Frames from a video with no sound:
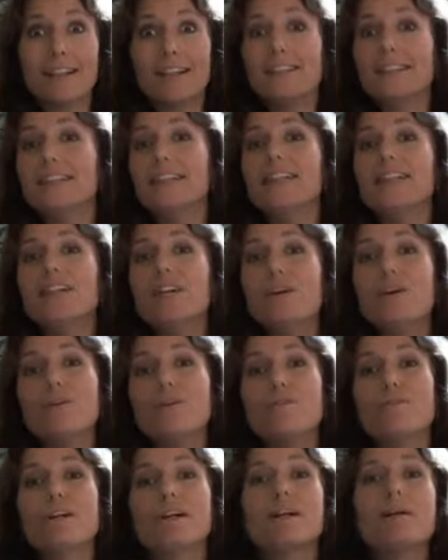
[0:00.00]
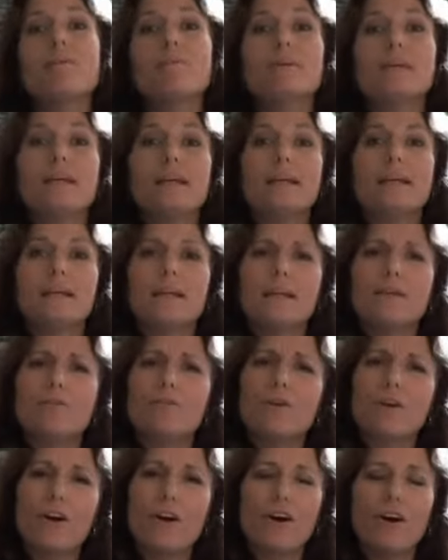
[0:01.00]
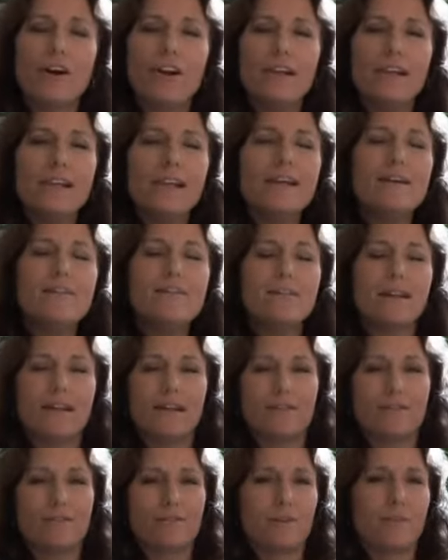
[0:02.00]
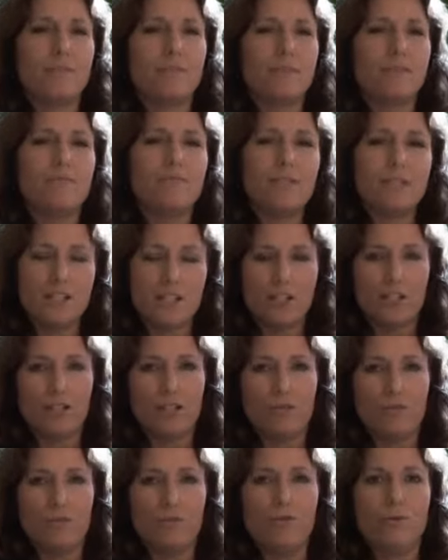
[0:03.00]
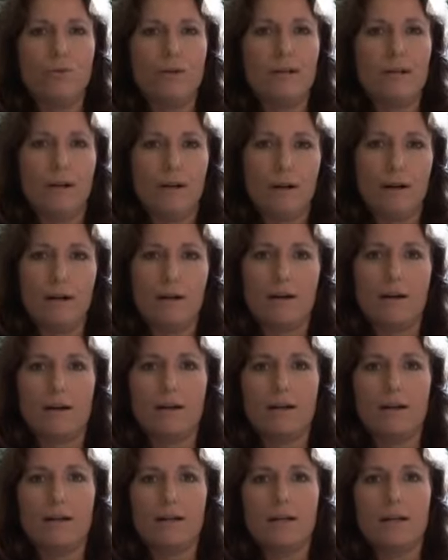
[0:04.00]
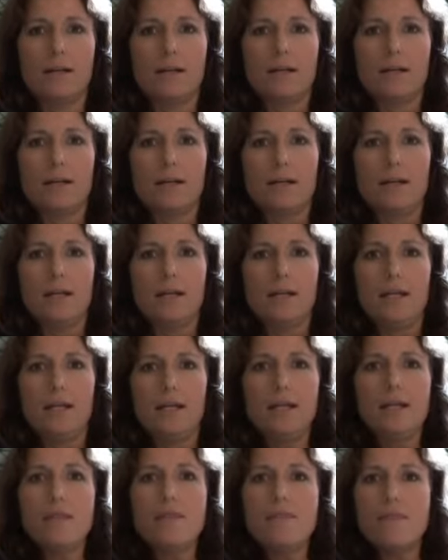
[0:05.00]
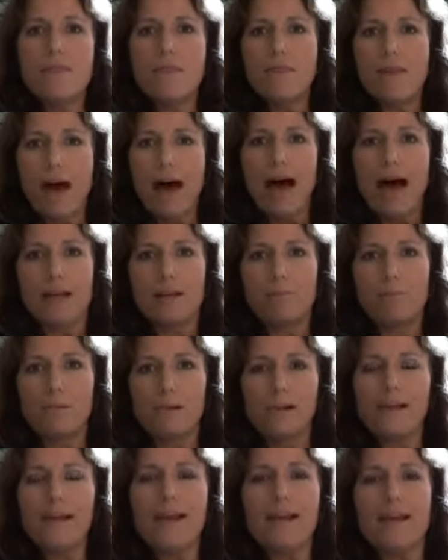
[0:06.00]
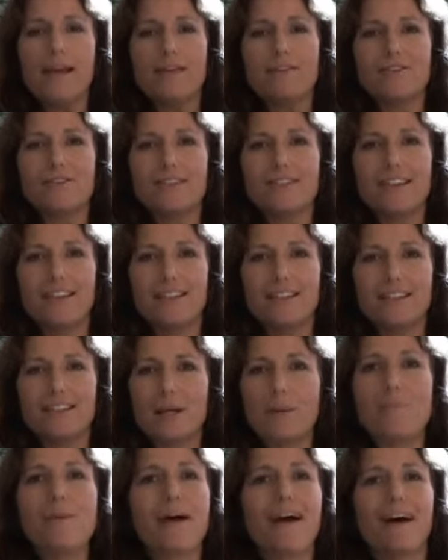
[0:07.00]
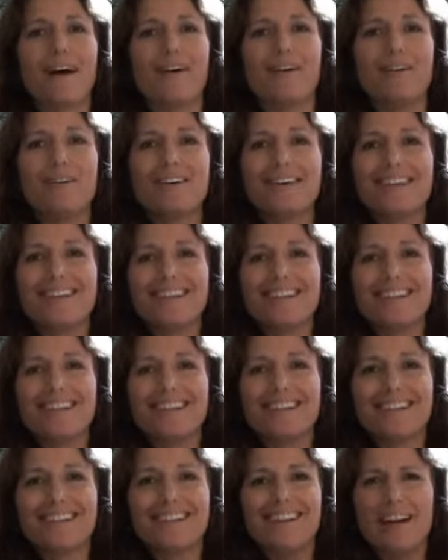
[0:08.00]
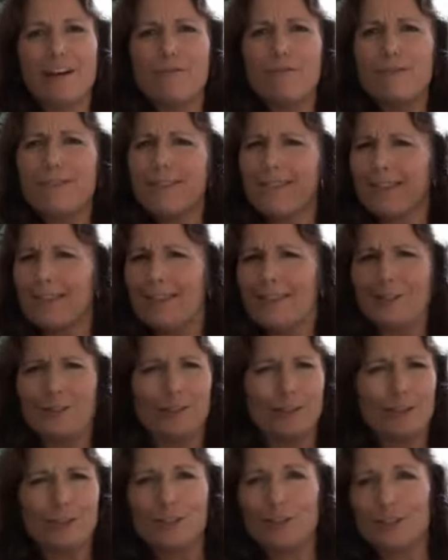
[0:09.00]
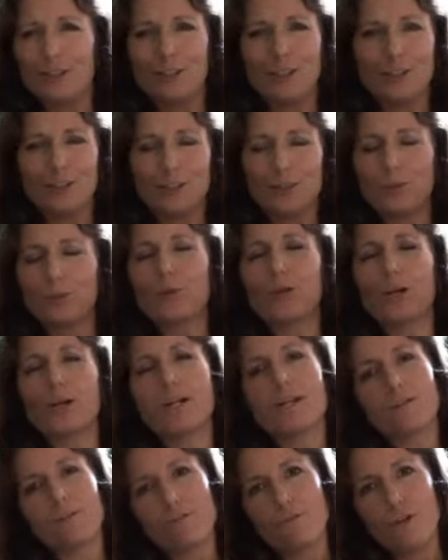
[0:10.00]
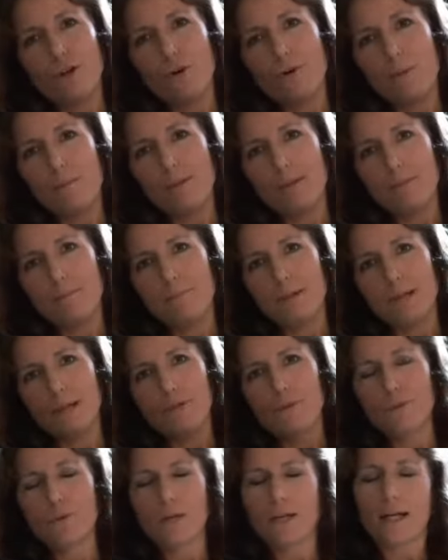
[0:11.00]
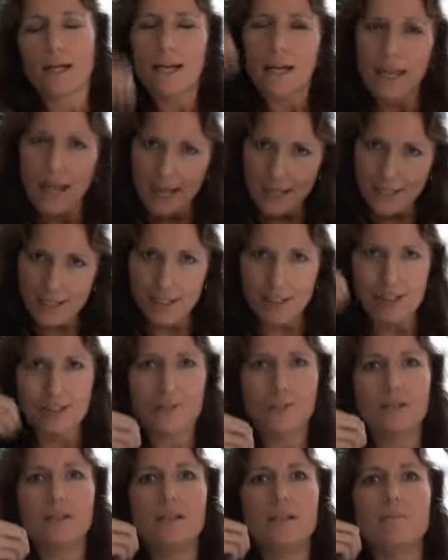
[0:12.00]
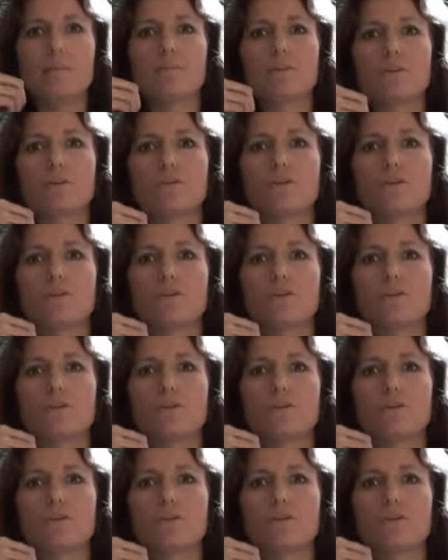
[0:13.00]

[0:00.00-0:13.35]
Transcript: a CEO of a company. That if we're all living from the vision of who we are in that place, that somehow everything just starts to work and flow a bit better. We're connected to a deeper